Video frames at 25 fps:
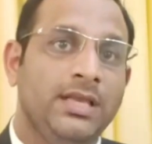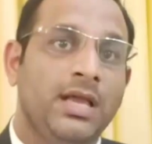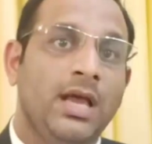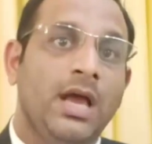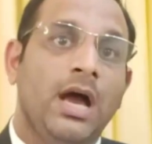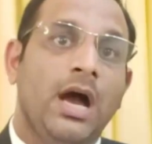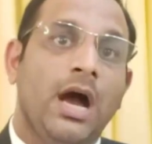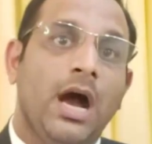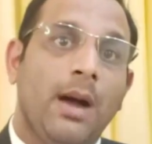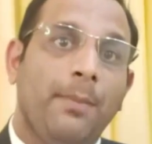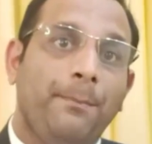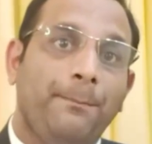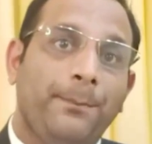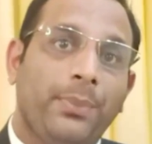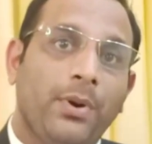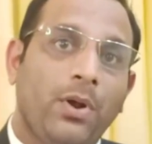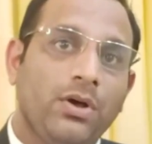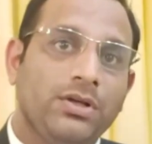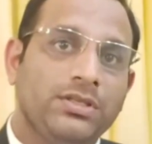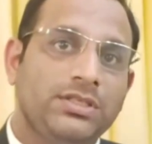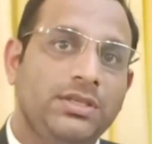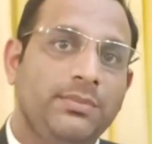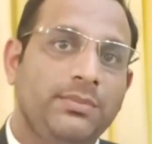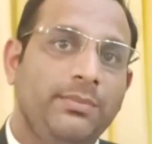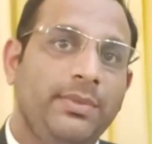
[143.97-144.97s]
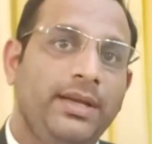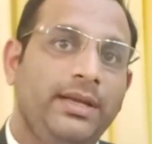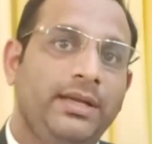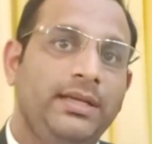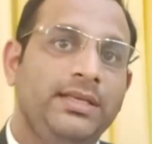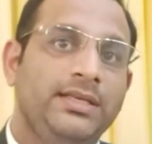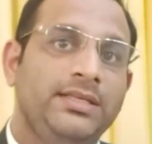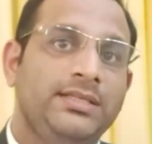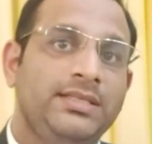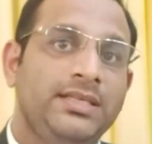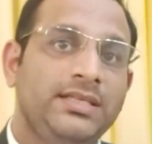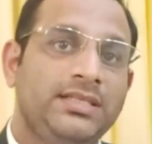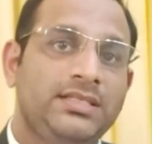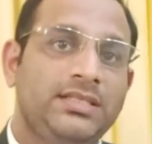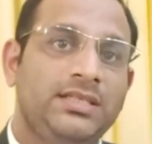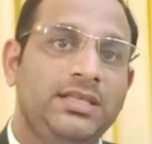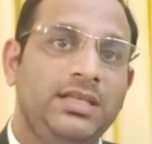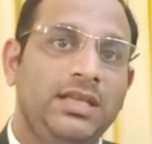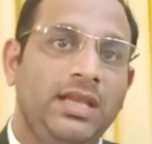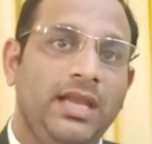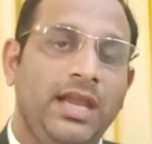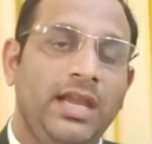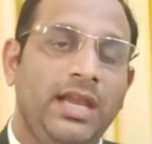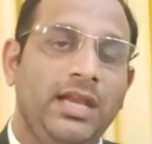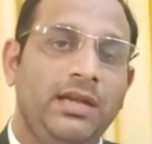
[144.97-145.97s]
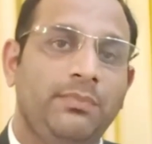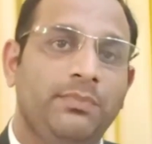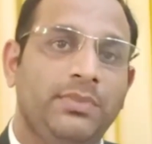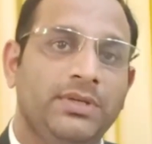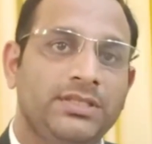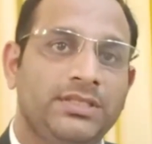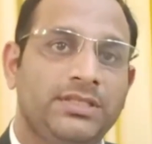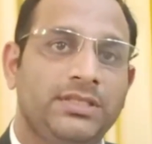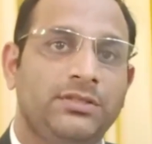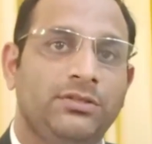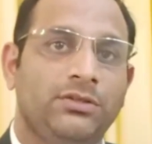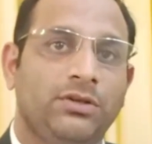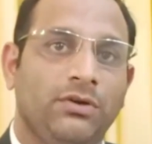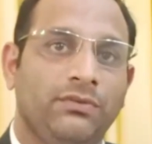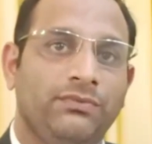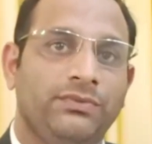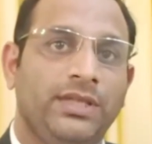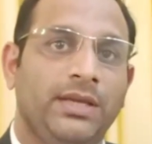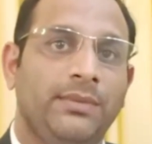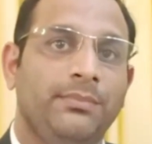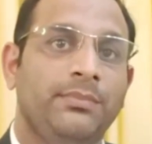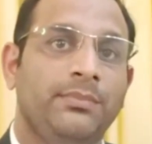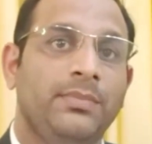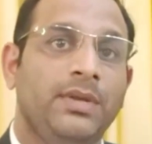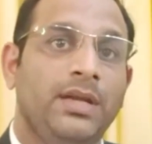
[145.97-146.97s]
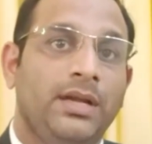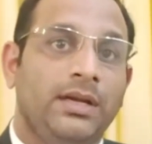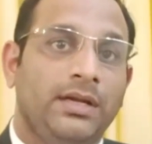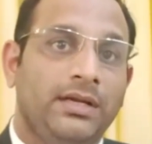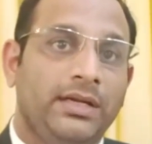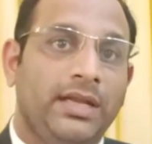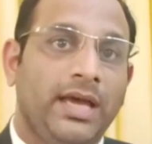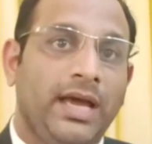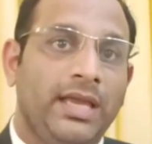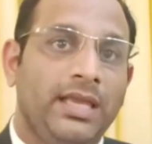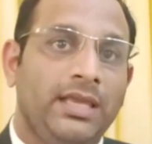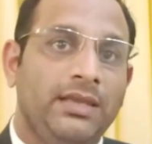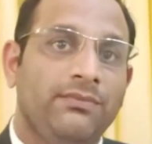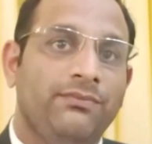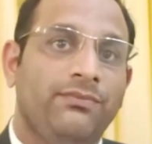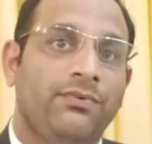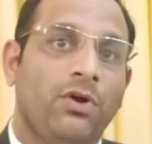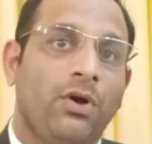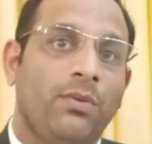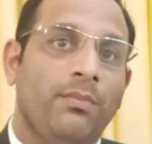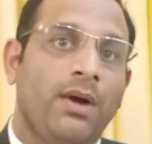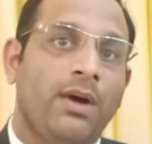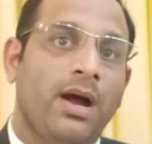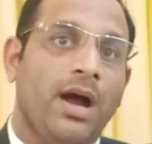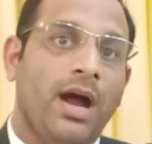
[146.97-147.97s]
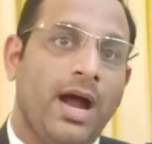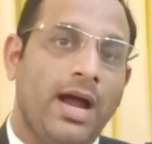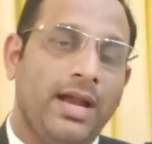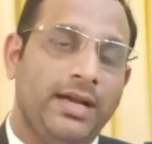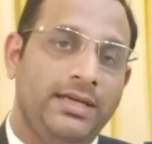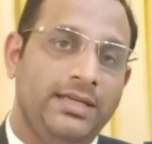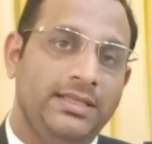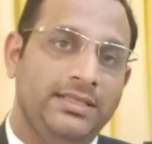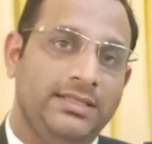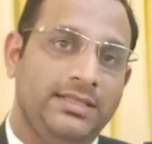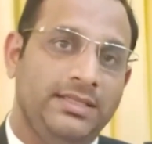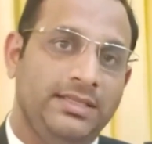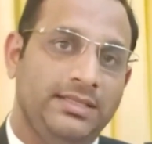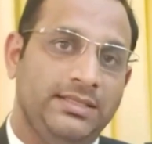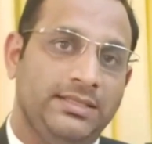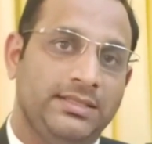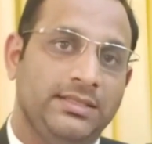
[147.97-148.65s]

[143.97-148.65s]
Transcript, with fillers: approximately 68% of them die from heart disease.